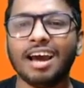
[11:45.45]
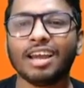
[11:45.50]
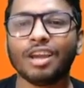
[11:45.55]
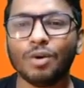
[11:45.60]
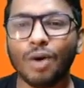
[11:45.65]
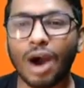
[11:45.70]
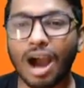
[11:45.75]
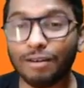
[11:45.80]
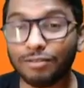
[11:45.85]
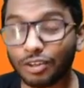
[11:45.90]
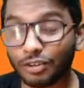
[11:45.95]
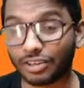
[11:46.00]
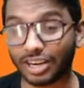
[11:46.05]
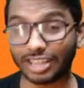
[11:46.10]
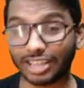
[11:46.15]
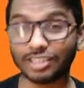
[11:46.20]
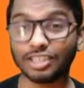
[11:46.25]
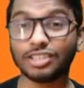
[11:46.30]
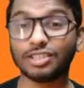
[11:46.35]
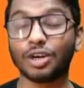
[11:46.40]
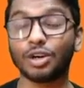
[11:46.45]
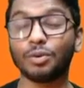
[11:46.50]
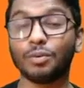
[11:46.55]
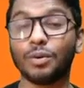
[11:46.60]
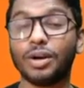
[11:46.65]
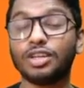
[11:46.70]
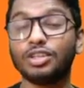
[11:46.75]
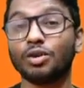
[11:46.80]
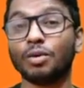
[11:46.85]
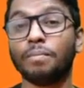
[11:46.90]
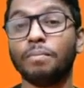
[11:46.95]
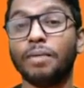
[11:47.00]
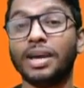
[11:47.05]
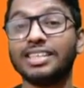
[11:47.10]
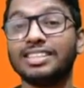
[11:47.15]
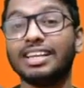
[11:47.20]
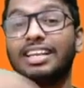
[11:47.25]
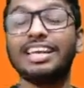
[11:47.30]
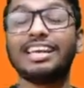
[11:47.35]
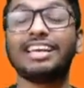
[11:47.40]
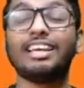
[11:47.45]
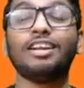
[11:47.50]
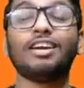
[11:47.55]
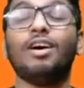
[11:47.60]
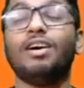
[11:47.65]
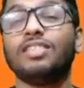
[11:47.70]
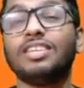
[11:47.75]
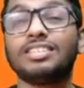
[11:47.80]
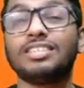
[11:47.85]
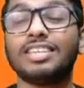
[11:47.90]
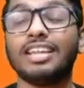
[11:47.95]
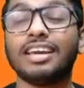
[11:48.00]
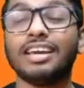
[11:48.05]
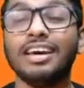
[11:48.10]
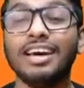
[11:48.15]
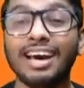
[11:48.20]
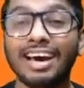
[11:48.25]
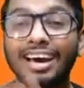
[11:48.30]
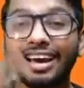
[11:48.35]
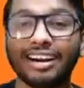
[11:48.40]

You have to register to it. So basically click on this link,